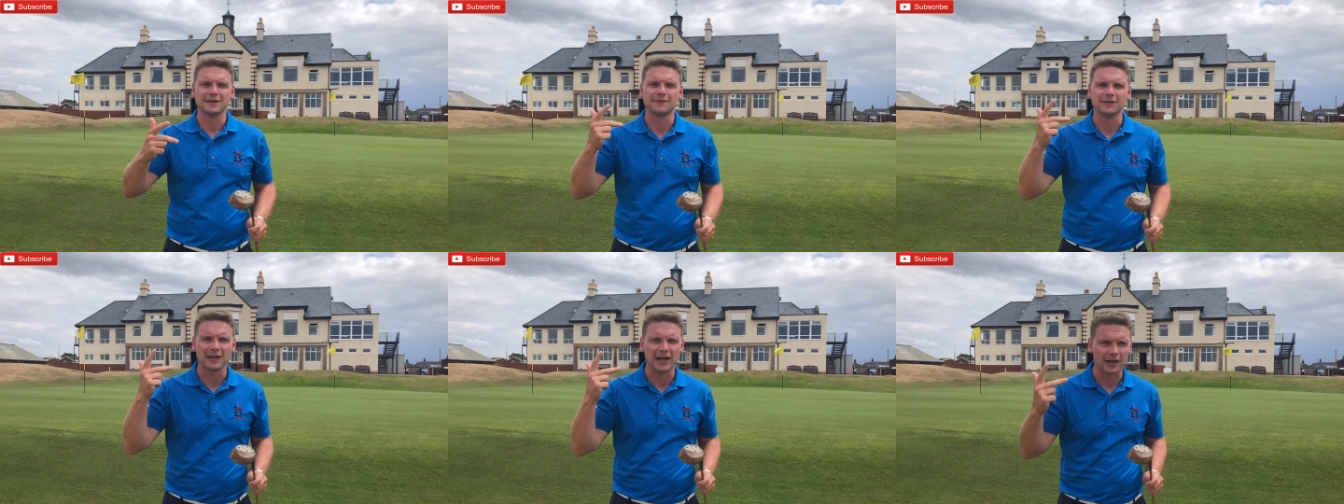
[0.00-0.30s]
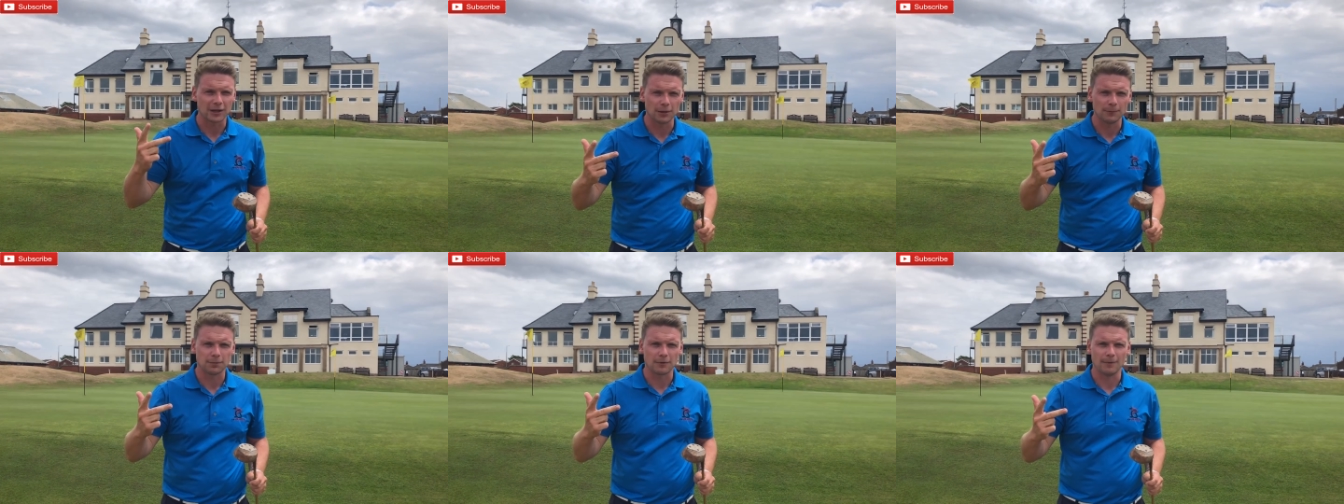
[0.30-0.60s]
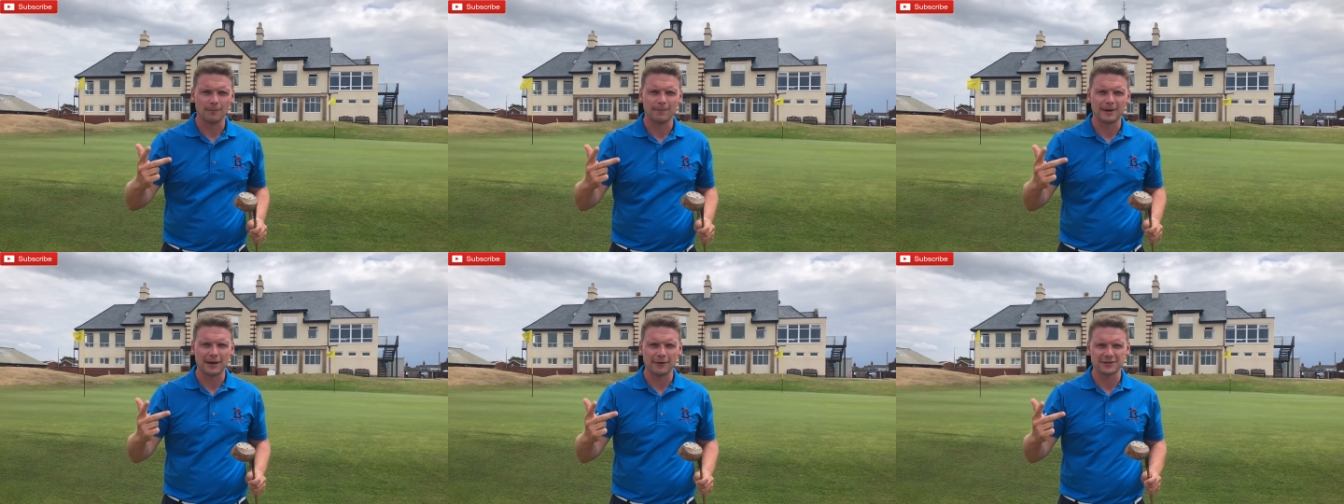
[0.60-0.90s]
if you like club
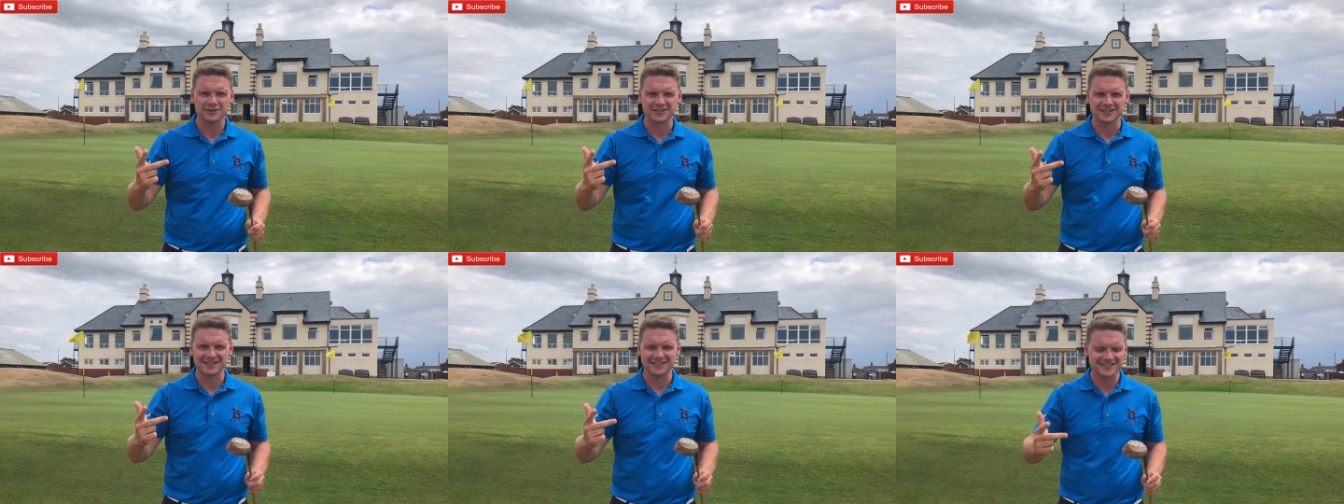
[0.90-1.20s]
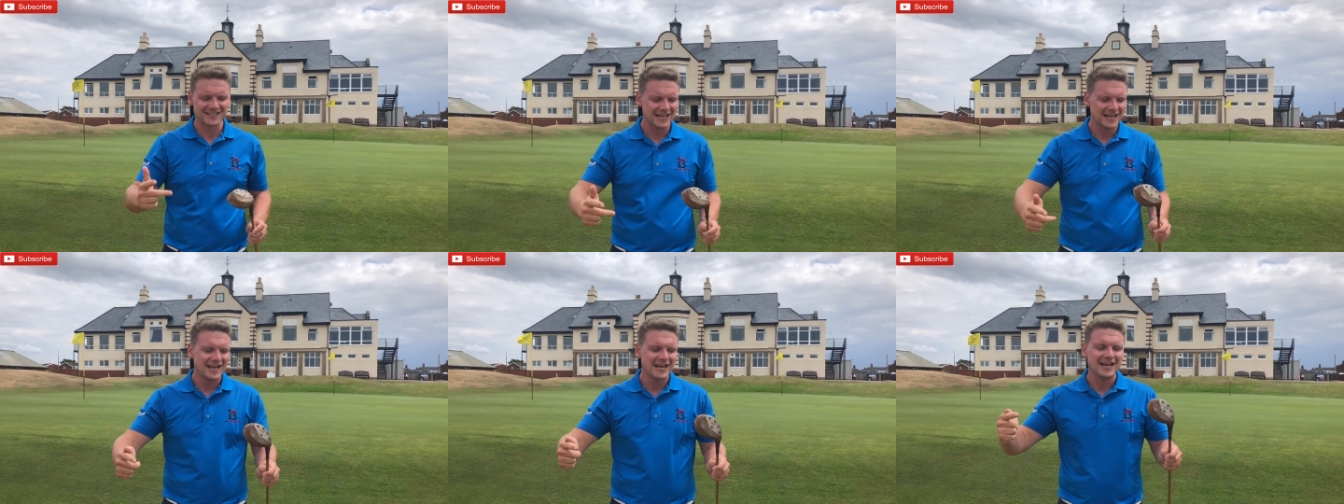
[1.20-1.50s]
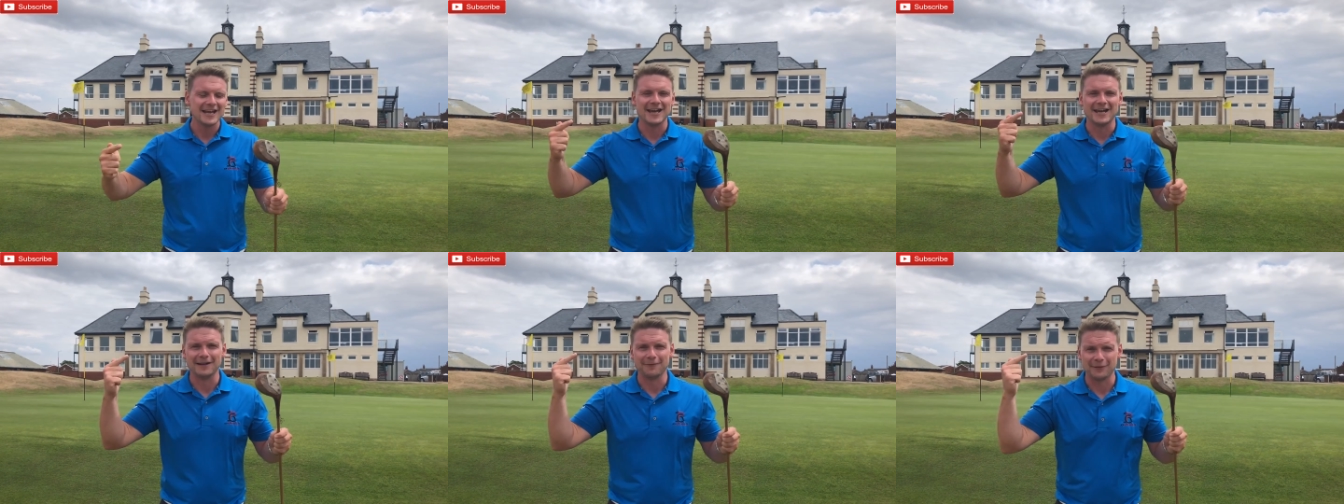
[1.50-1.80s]
comparisons,
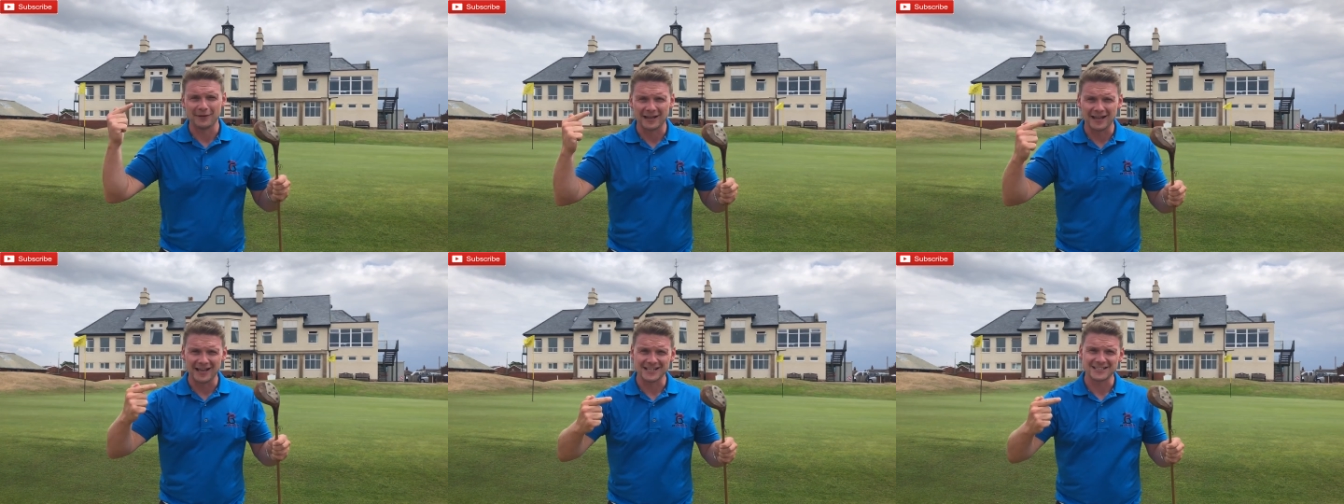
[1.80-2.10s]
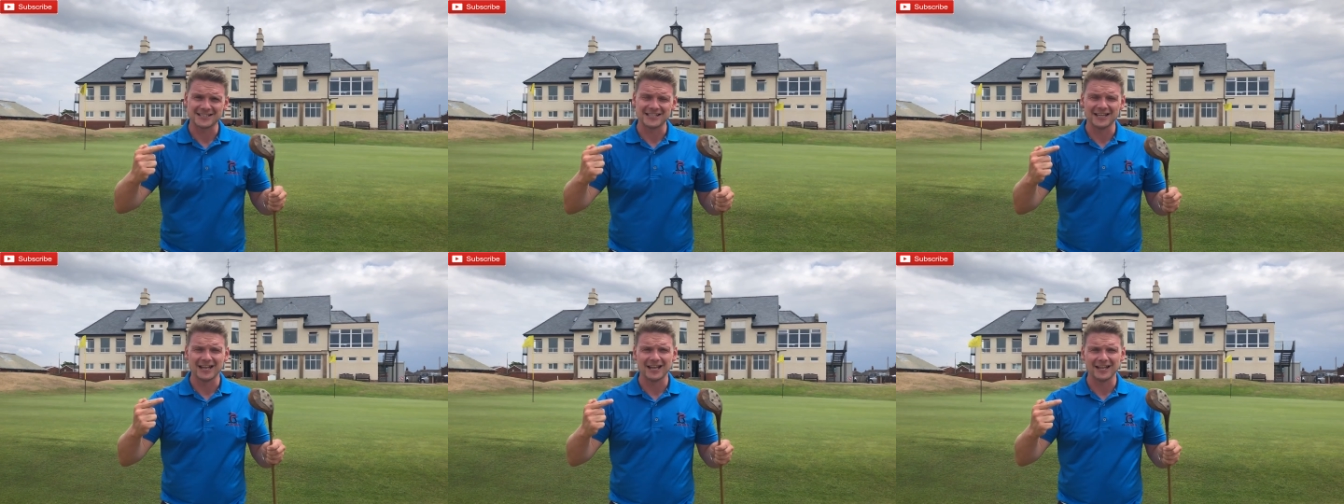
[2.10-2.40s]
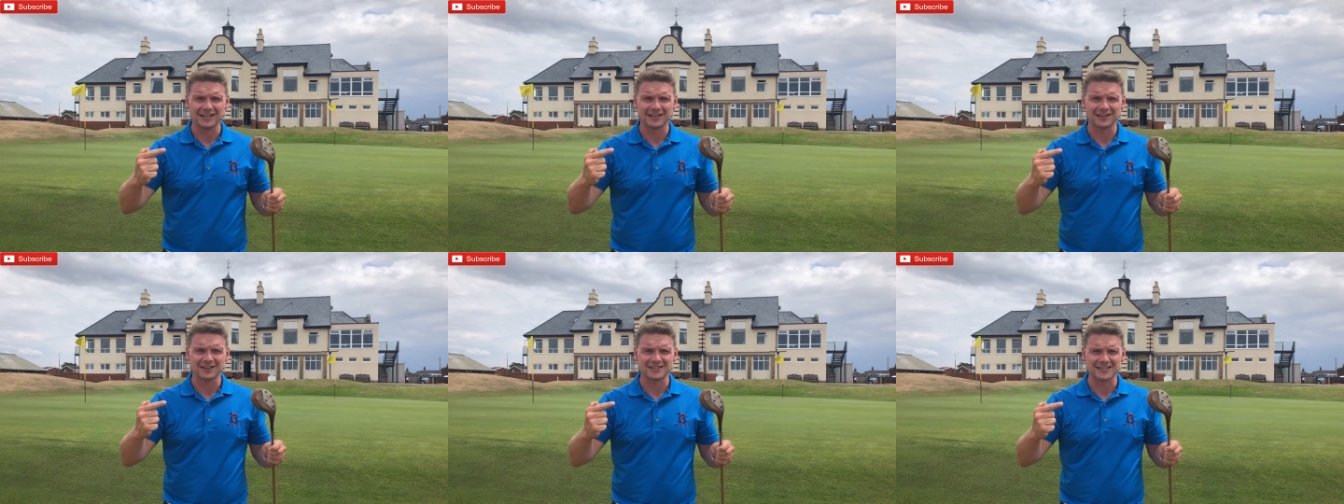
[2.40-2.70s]
and if you like silly
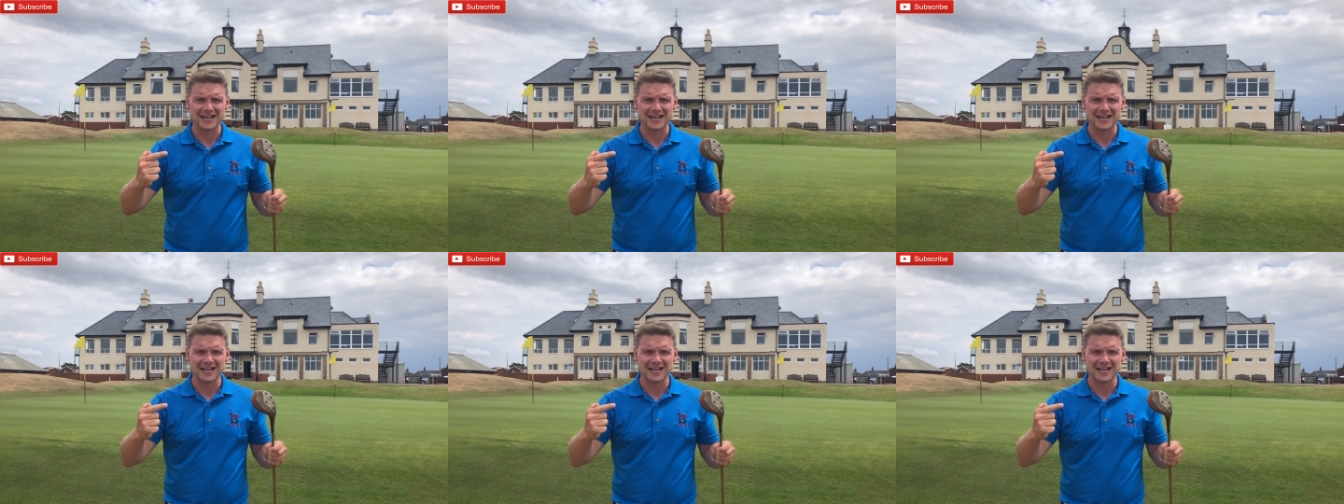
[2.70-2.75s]
little